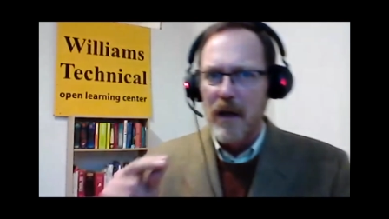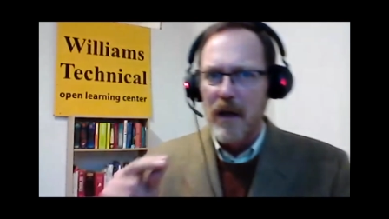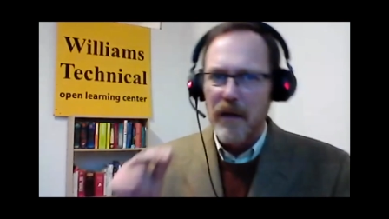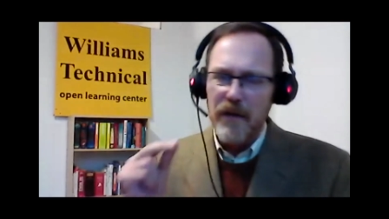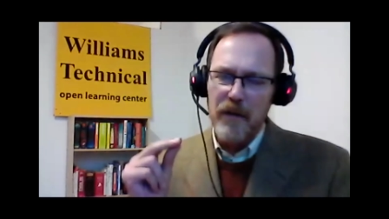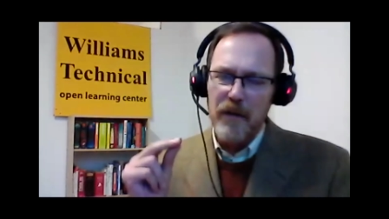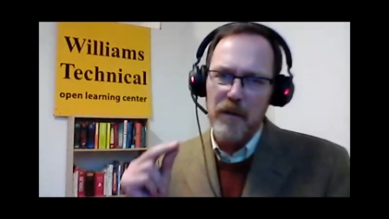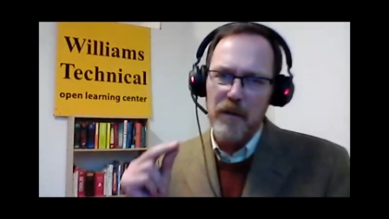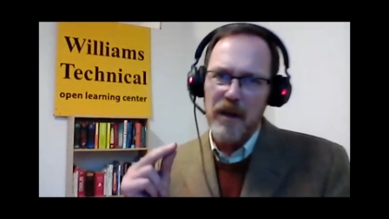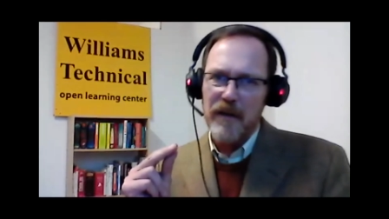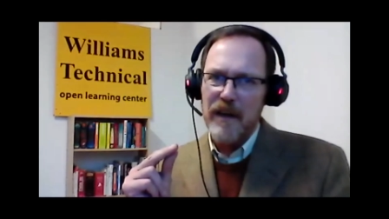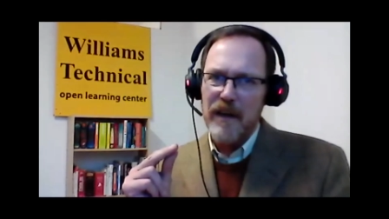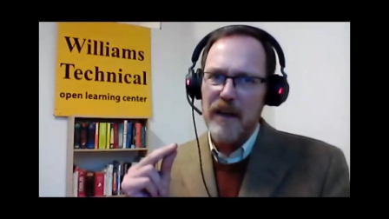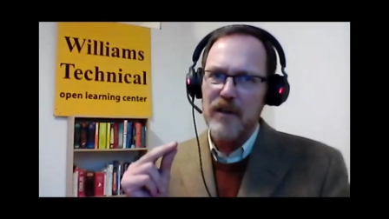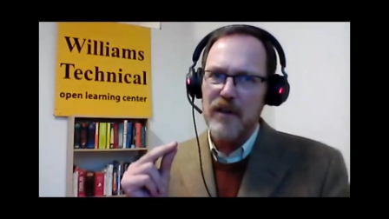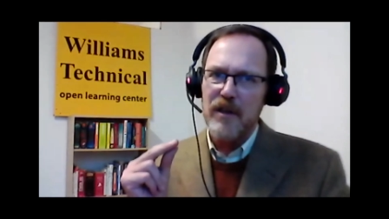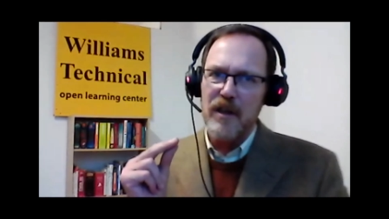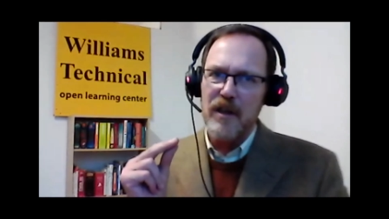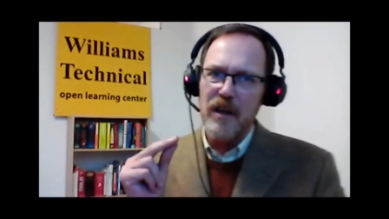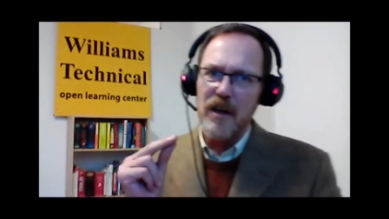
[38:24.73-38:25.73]
if their
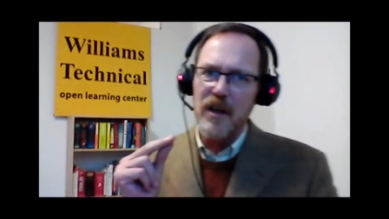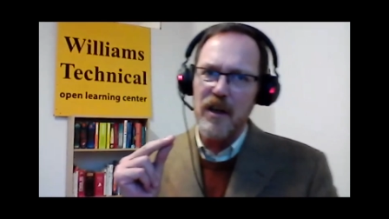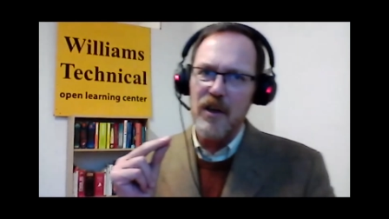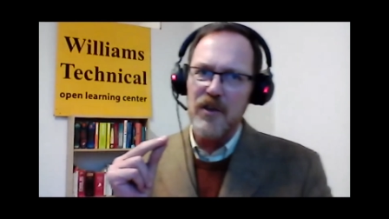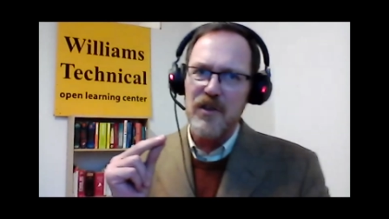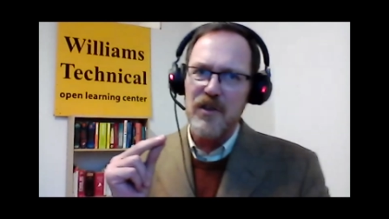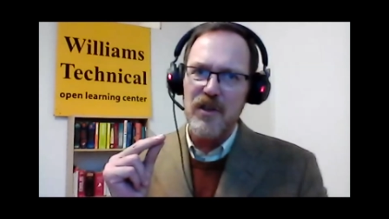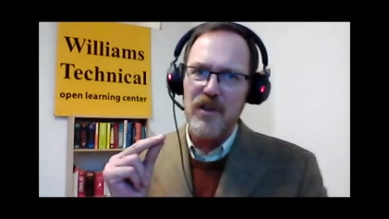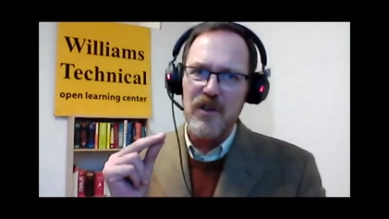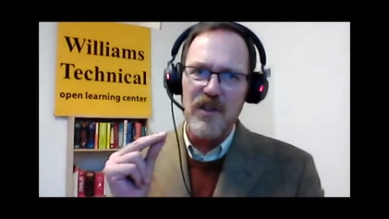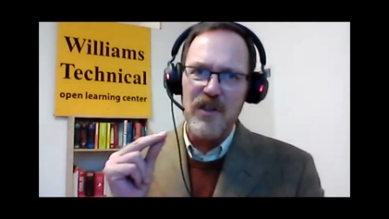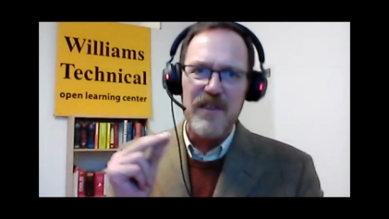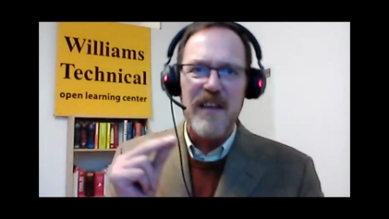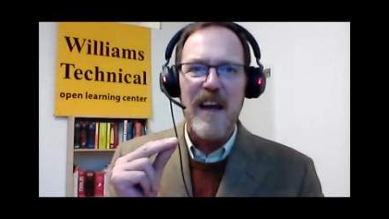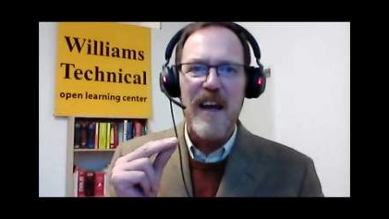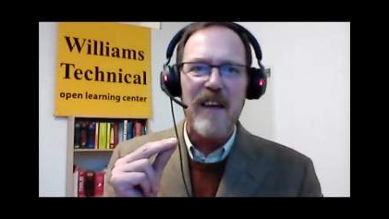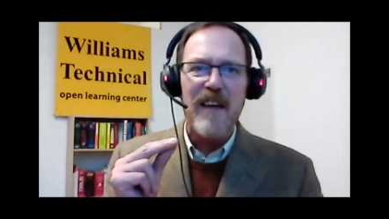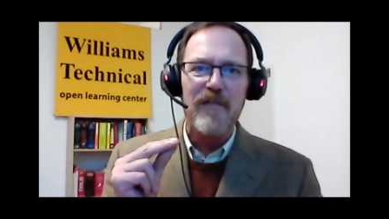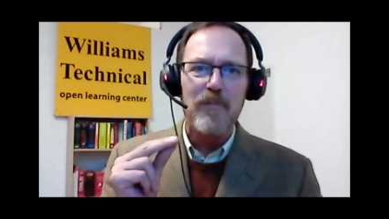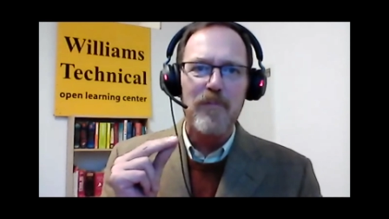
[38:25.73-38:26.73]
motivation is to
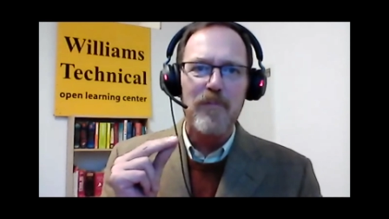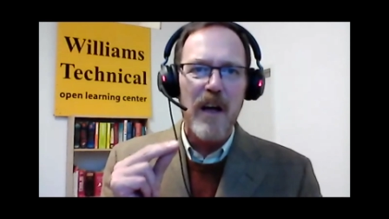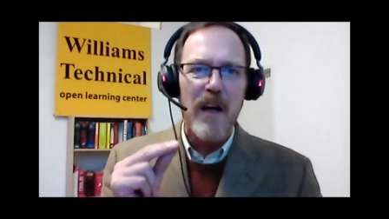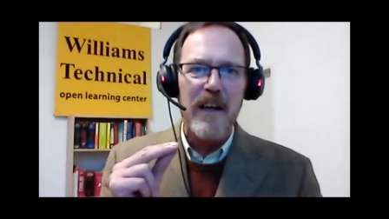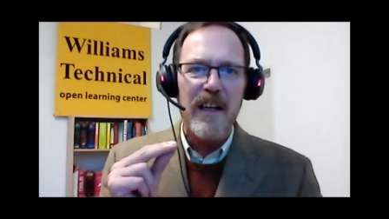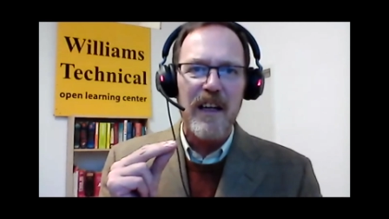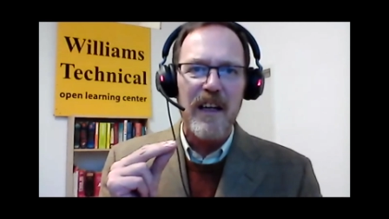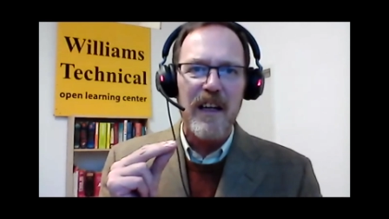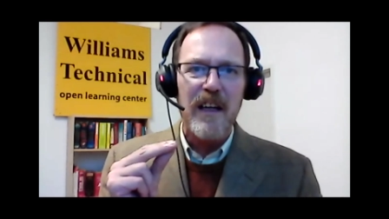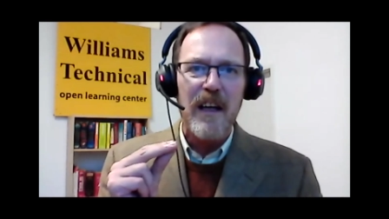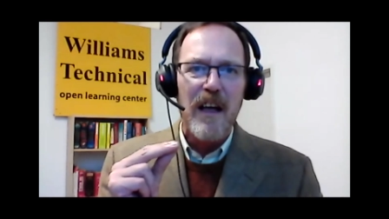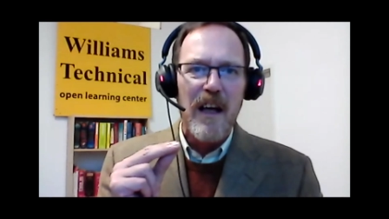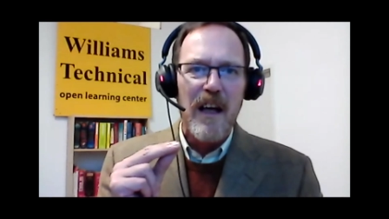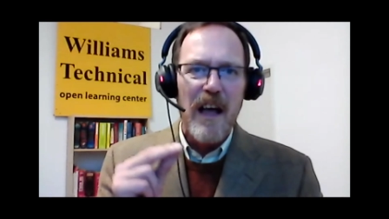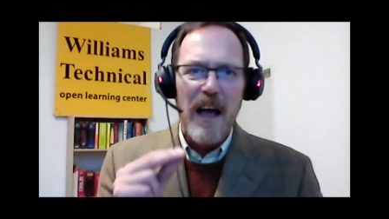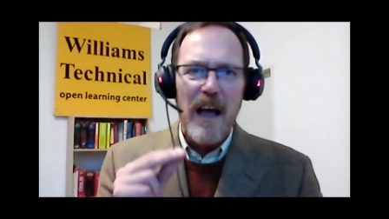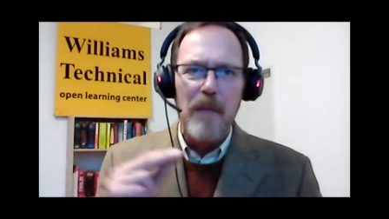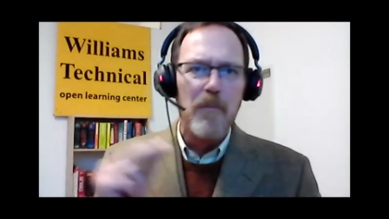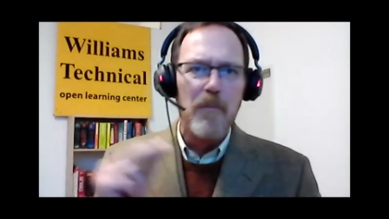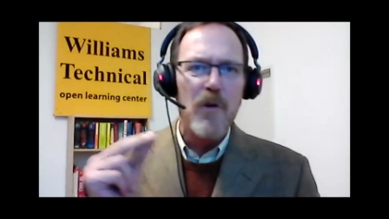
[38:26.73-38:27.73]
save money
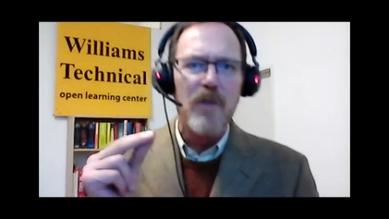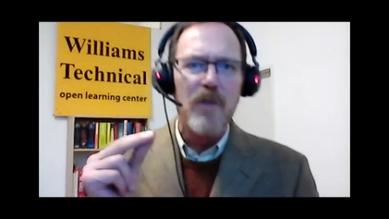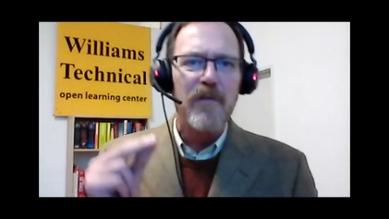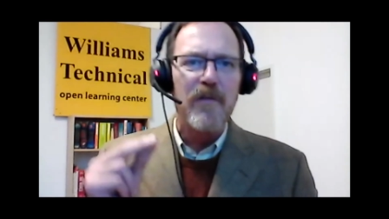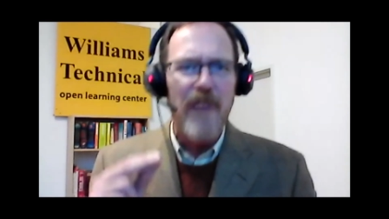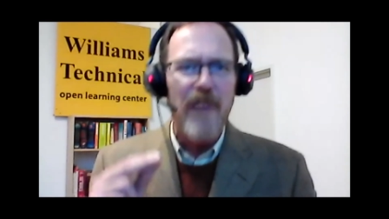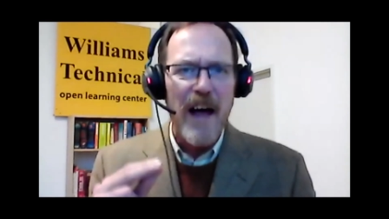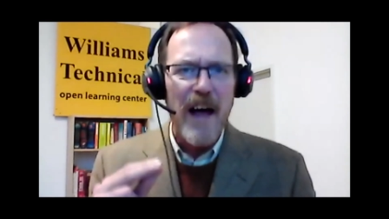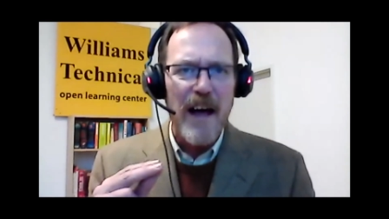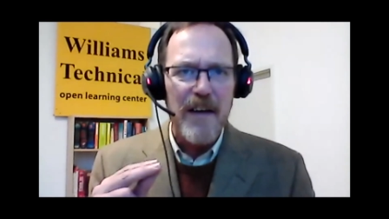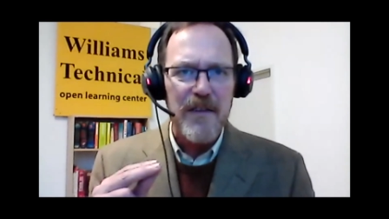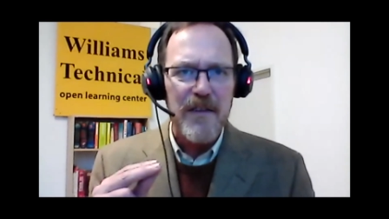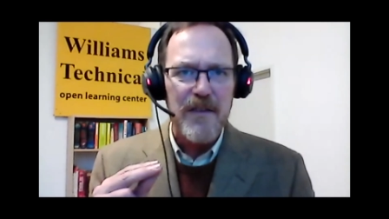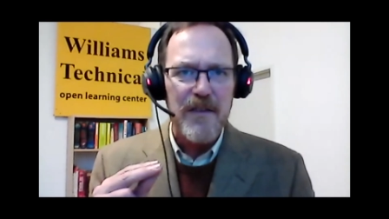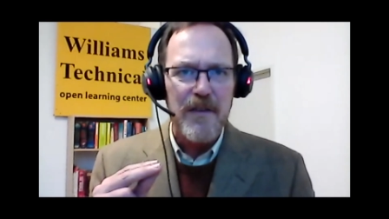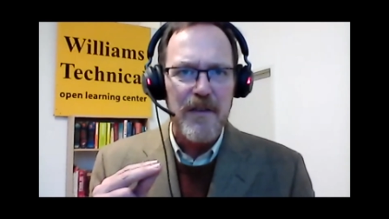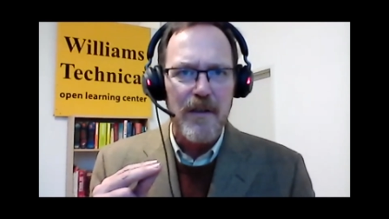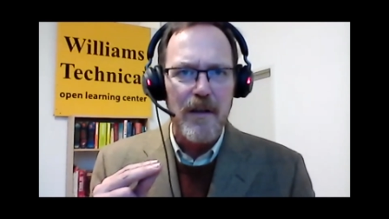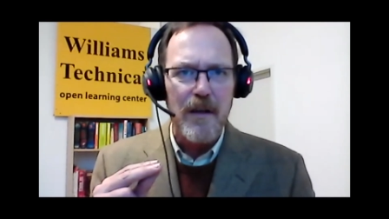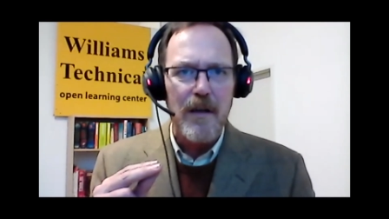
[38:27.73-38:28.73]
and move
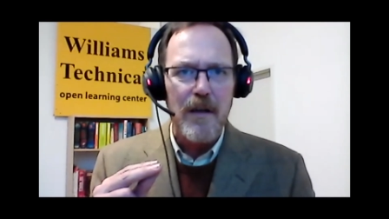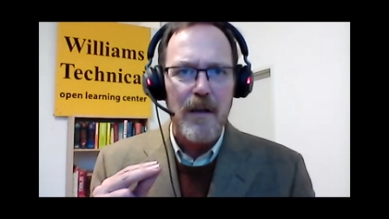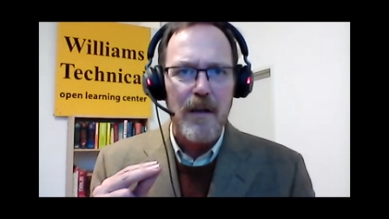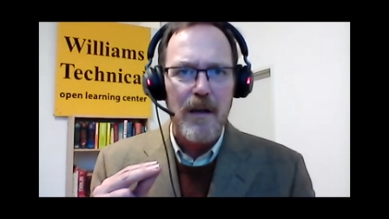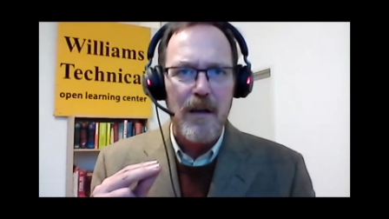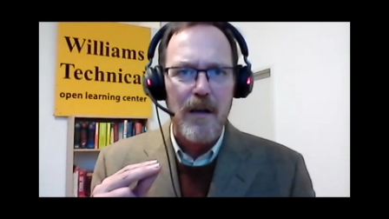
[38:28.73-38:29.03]
faster,